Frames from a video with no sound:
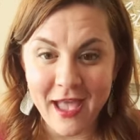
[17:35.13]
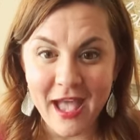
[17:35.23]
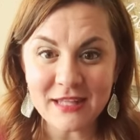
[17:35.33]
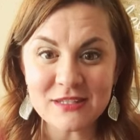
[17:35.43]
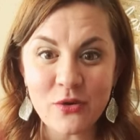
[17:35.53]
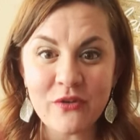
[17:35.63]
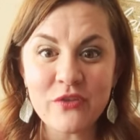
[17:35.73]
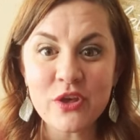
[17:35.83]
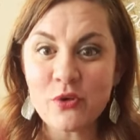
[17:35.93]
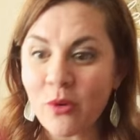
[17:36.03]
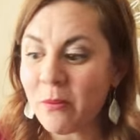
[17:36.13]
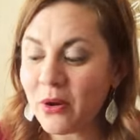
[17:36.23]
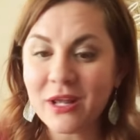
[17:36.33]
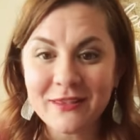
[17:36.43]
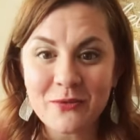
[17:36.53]
And so if you will
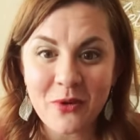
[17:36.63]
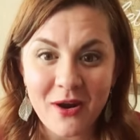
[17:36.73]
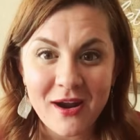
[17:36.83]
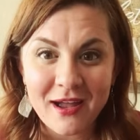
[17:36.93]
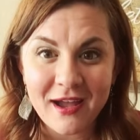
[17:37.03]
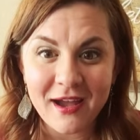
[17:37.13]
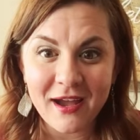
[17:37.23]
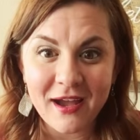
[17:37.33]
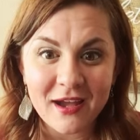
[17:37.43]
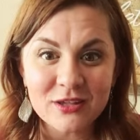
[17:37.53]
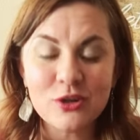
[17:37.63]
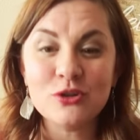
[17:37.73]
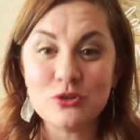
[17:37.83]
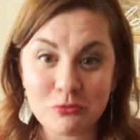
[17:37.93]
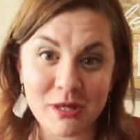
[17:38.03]
put in the work,
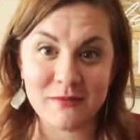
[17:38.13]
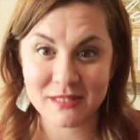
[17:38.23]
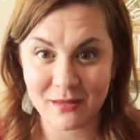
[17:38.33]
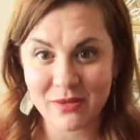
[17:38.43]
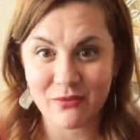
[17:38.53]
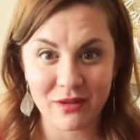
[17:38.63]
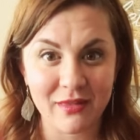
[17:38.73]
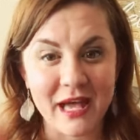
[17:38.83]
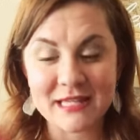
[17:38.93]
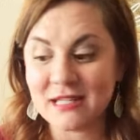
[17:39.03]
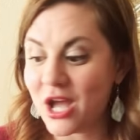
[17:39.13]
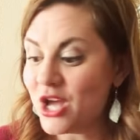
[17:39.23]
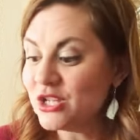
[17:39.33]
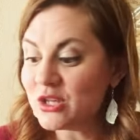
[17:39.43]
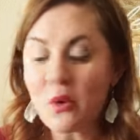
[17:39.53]
your dreams can be realized.
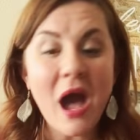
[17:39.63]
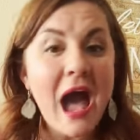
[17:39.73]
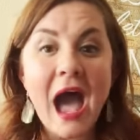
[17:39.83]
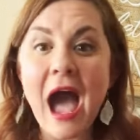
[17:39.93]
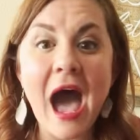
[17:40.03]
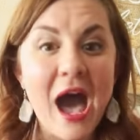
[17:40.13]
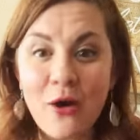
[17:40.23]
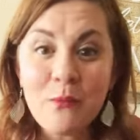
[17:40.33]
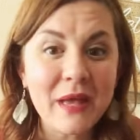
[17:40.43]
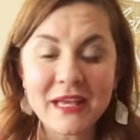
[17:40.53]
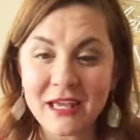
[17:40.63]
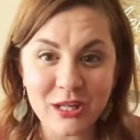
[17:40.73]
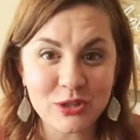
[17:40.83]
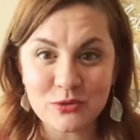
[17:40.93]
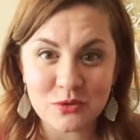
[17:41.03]
So how big
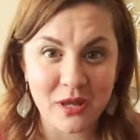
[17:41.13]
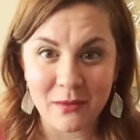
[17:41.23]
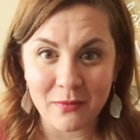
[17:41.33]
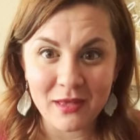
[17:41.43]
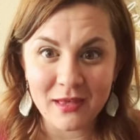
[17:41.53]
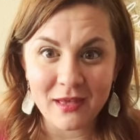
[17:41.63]
can you dream?